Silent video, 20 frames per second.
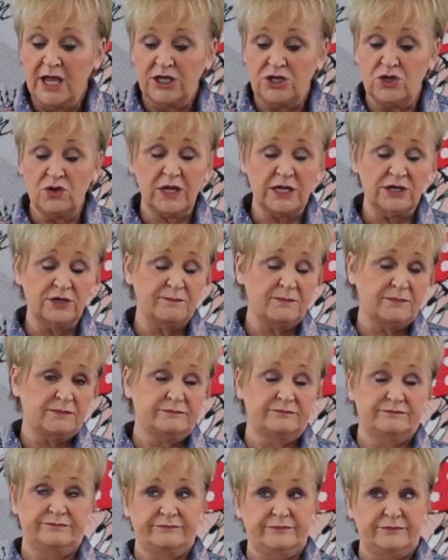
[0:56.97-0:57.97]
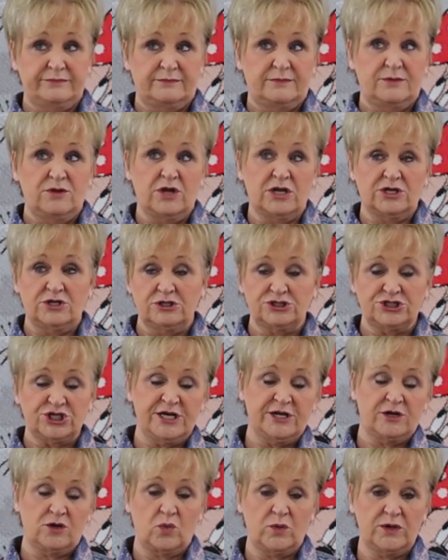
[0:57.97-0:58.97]
You can do
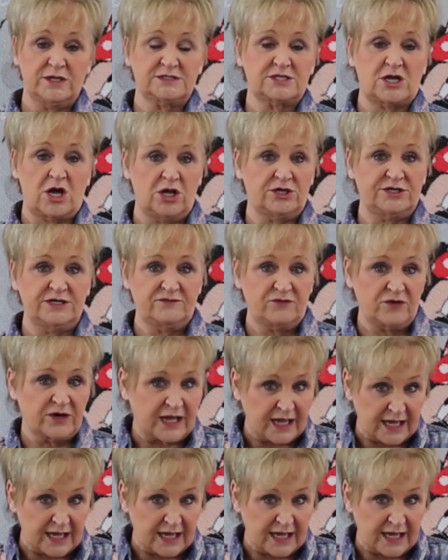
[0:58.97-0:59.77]
chenille quilts all different